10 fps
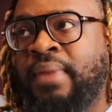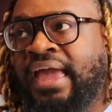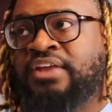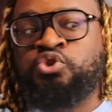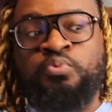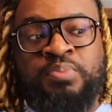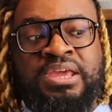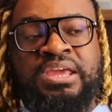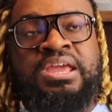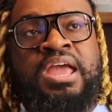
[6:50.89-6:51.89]
man to
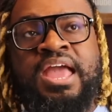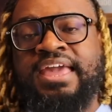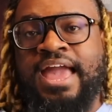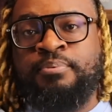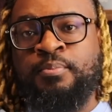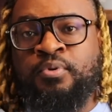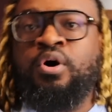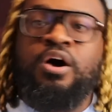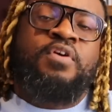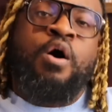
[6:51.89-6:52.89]
be
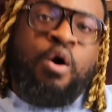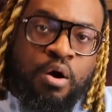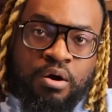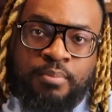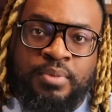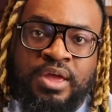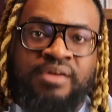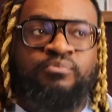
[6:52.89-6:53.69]
capable of harm.